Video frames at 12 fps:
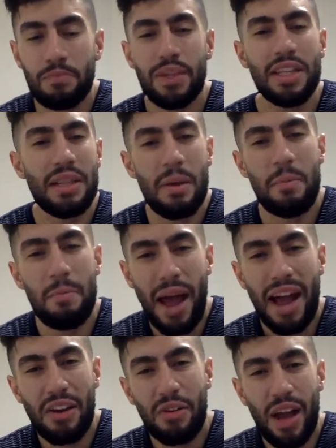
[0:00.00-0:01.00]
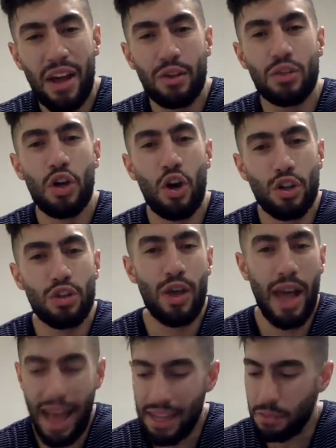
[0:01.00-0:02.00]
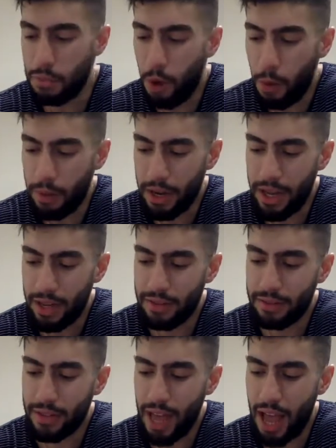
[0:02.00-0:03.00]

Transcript: in the background, not as prominent.